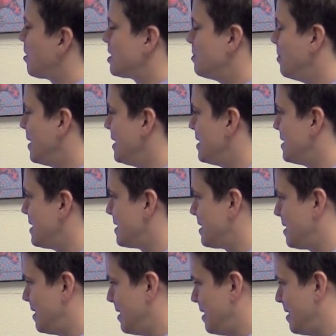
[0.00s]
parsimony is
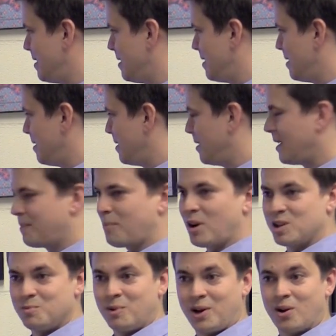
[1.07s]
just, like
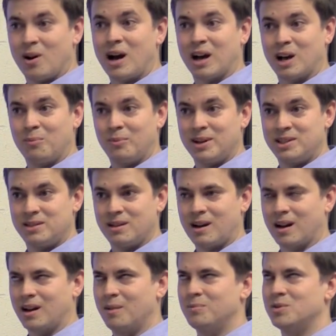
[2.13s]
parsimony or
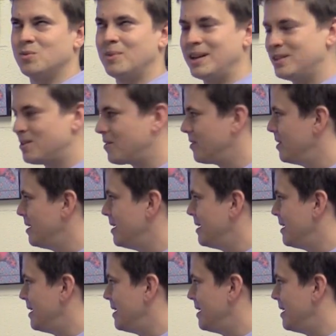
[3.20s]
Occam's razor